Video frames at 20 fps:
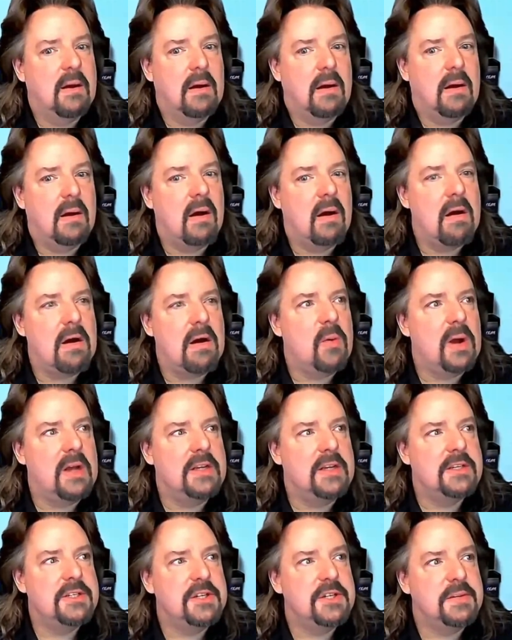Our
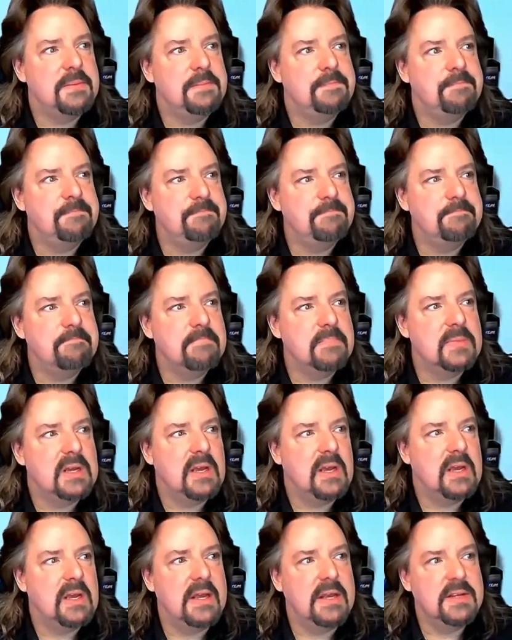question
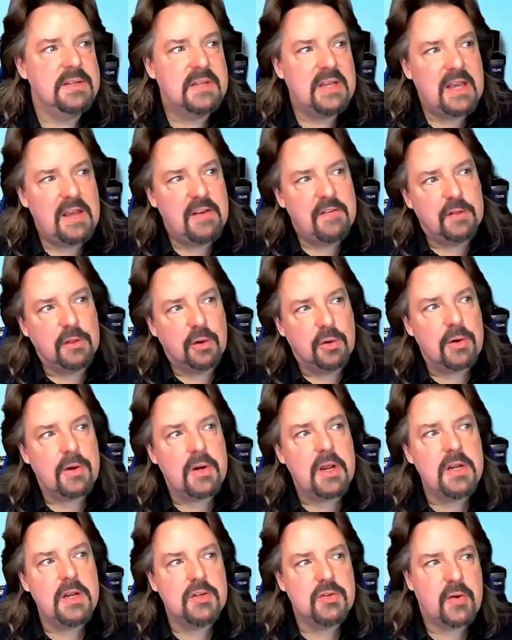is if
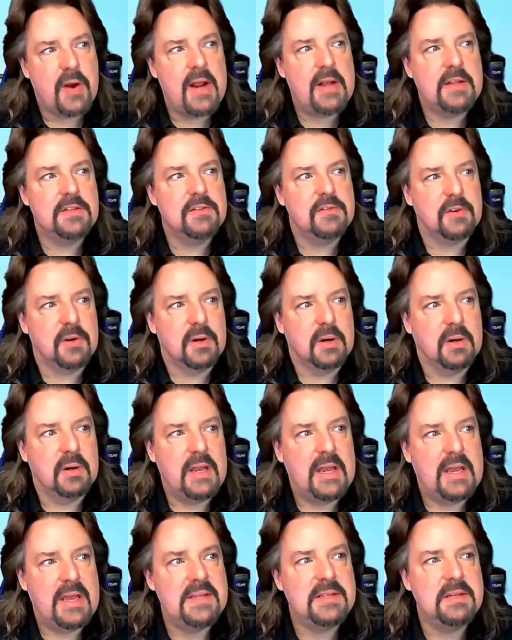learning transfer
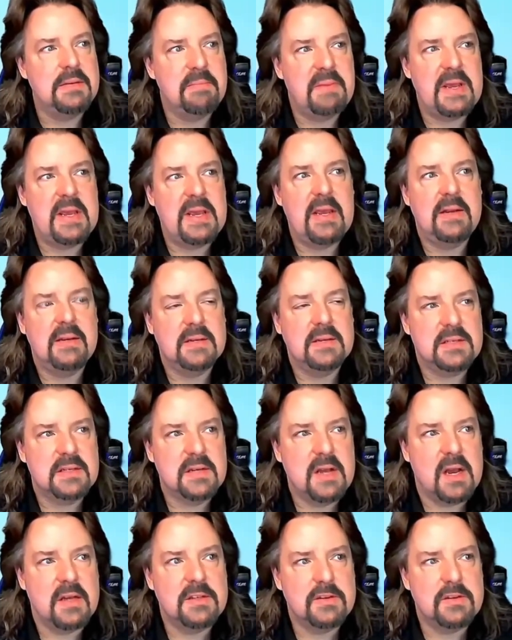isn't being discussed